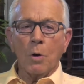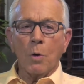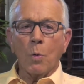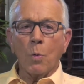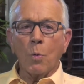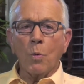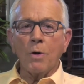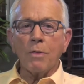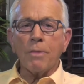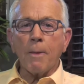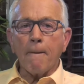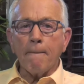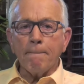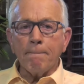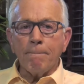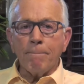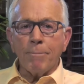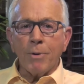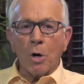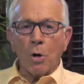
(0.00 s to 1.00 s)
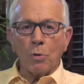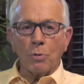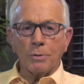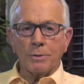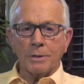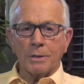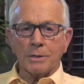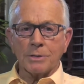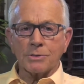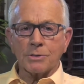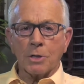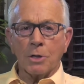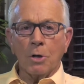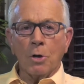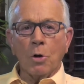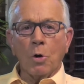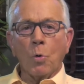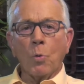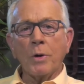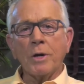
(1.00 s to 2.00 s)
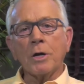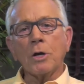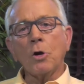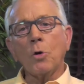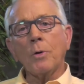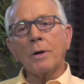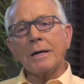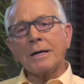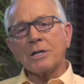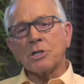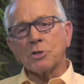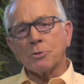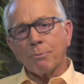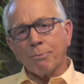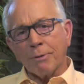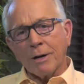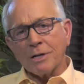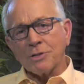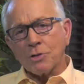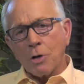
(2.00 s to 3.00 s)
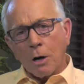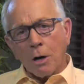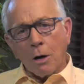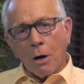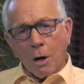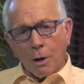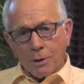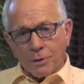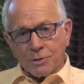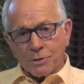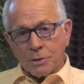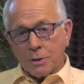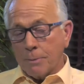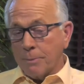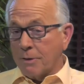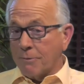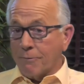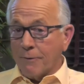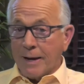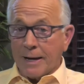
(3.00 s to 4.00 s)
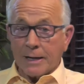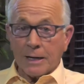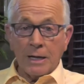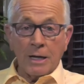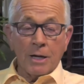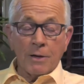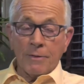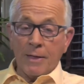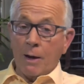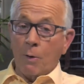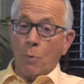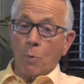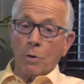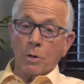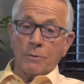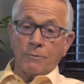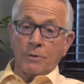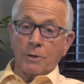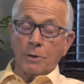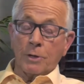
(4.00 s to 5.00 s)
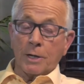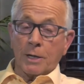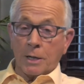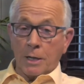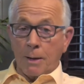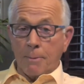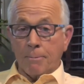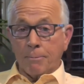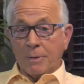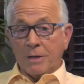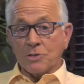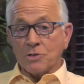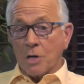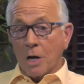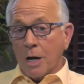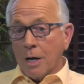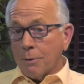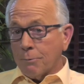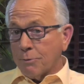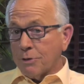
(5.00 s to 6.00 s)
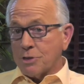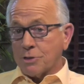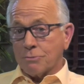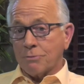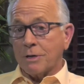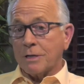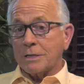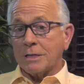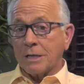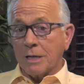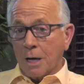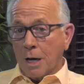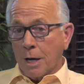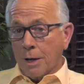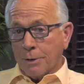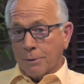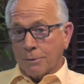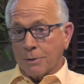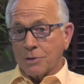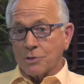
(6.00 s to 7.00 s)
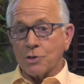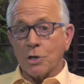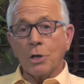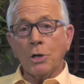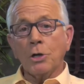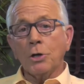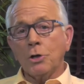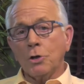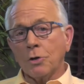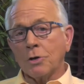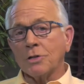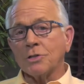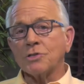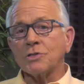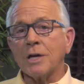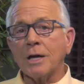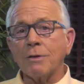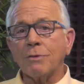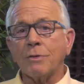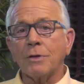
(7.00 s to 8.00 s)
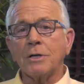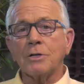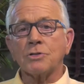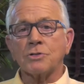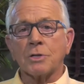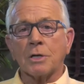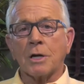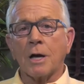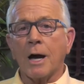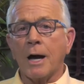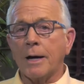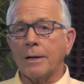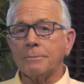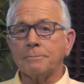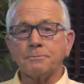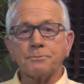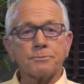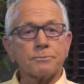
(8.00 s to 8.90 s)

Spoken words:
with boldness. We can go in and express our hearts to him. In fact, that word, if you look it up, means unrestricted utterance. You can say things to God